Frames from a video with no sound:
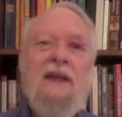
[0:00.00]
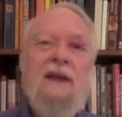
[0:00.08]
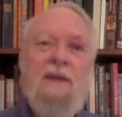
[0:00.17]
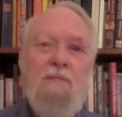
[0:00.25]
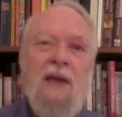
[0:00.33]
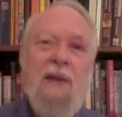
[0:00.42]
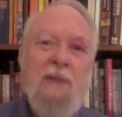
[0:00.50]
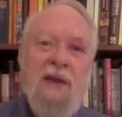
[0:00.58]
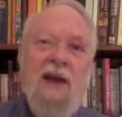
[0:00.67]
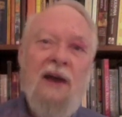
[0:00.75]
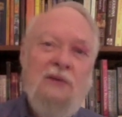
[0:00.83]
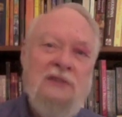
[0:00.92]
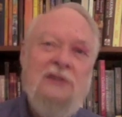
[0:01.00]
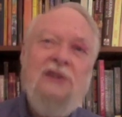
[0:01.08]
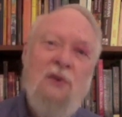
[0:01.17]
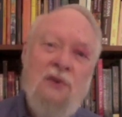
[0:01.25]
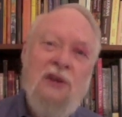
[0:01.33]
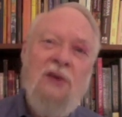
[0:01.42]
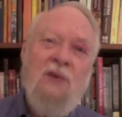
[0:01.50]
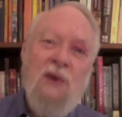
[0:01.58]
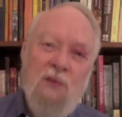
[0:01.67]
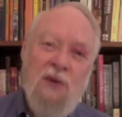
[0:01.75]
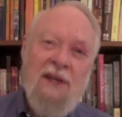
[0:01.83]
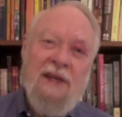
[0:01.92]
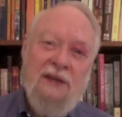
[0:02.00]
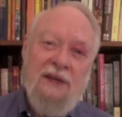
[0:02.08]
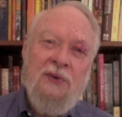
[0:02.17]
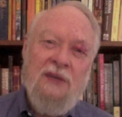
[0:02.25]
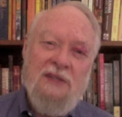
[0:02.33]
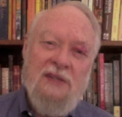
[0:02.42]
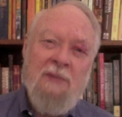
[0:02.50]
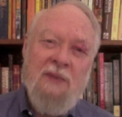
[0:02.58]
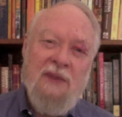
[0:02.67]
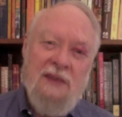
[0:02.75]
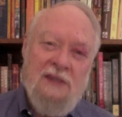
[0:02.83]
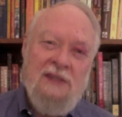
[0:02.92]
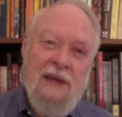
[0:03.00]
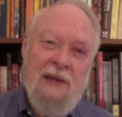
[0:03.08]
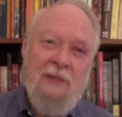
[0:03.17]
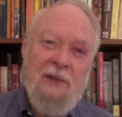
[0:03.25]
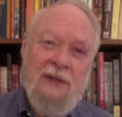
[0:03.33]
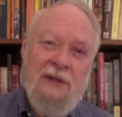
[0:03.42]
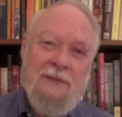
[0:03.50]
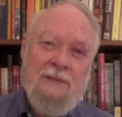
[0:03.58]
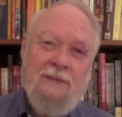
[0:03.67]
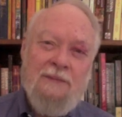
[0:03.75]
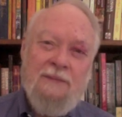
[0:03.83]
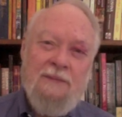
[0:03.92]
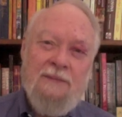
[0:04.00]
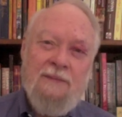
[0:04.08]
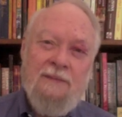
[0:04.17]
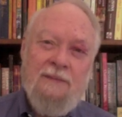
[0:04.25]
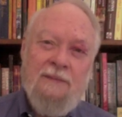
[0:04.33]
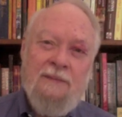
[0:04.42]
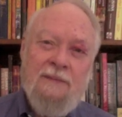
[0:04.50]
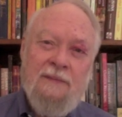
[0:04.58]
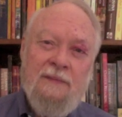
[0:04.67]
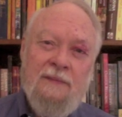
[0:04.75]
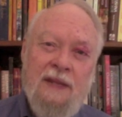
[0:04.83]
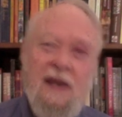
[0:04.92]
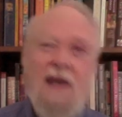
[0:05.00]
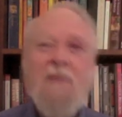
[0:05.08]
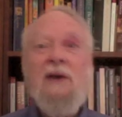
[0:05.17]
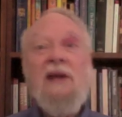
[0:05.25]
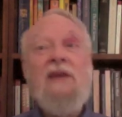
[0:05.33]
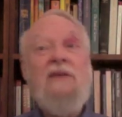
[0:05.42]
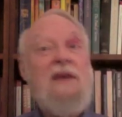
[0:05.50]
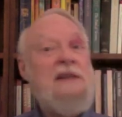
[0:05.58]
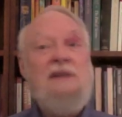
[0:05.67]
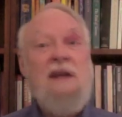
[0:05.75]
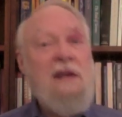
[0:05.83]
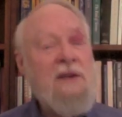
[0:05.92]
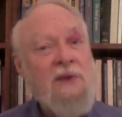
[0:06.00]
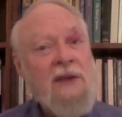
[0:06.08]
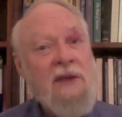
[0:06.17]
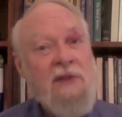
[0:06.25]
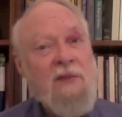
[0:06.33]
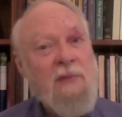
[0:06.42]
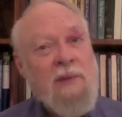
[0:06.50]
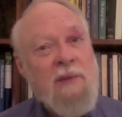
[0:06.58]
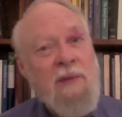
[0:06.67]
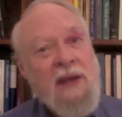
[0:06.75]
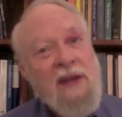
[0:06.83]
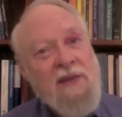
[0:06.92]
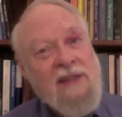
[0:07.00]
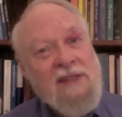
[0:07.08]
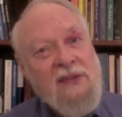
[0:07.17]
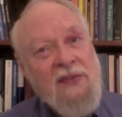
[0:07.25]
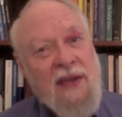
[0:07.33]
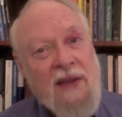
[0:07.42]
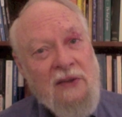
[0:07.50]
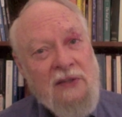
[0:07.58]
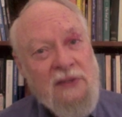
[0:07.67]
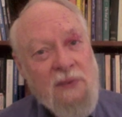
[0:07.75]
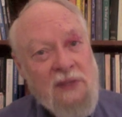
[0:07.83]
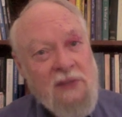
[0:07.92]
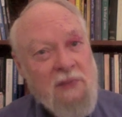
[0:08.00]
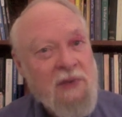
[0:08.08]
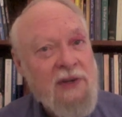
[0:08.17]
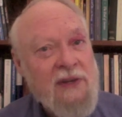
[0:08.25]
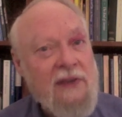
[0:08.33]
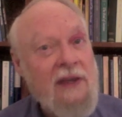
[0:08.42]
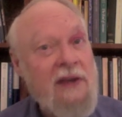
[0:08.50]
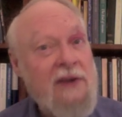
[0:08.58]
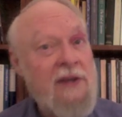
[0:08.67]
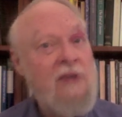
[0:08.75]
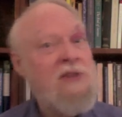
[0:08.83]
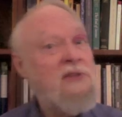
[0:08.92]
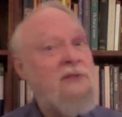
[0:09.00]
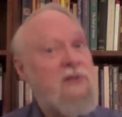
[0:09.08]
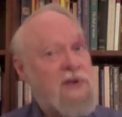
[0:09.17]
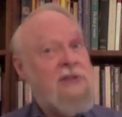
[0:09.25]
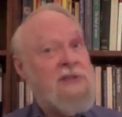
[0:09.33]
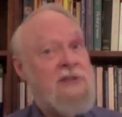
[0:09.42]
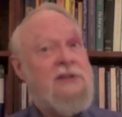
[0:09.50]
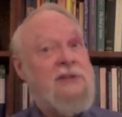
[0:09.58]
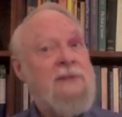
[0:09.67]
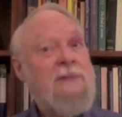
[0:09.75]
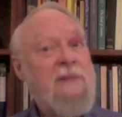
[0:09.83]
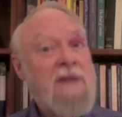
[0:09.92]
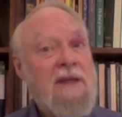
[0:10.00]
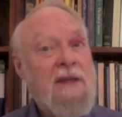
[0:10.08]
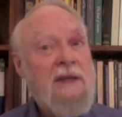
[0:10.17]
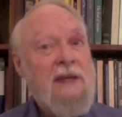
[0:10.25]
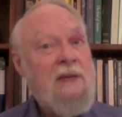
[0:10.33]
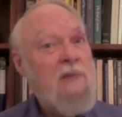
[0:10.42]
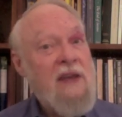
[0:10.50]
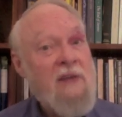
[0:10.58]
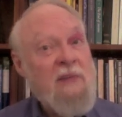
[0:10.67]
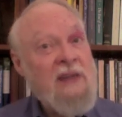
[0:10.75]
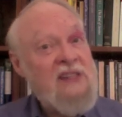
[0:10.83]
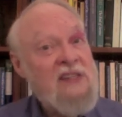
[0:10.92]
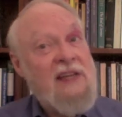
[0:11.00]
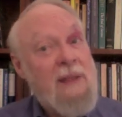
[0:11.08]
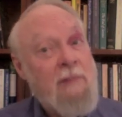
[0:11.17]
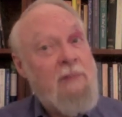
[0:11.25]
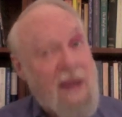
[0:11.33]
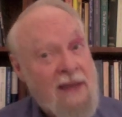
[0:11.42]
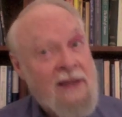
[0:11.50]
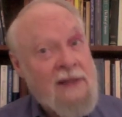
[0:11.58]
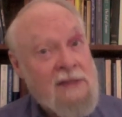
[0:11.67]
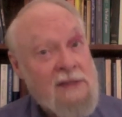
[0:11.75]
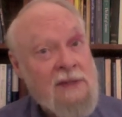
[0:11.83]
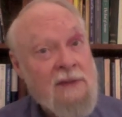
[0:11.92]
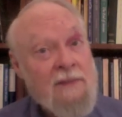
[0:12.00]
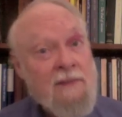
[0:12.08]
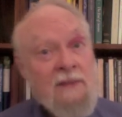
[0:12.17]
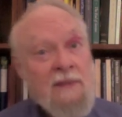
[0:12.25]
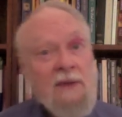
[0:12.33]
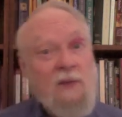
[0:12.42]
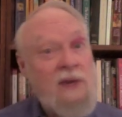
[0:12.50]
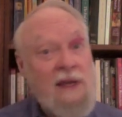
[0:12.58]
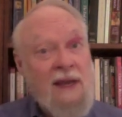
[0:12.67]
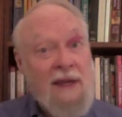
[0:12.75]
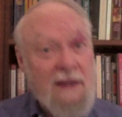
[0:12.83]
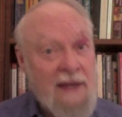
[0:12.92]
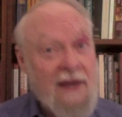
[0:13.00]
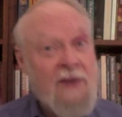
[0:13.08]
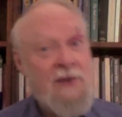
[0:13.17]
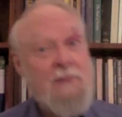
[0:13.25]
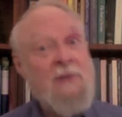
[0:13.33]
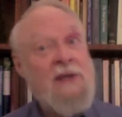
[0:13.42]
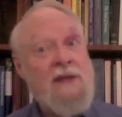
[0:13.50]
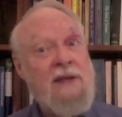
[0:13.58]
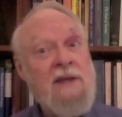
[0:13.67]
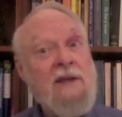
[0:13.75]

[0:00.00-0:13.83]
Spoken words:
Maybe I was the only one willing to accept the assignment. God might have asked 100 other people, might have asked 1,000, whispered in their ears first. It may have been slim pickings when he got down to me.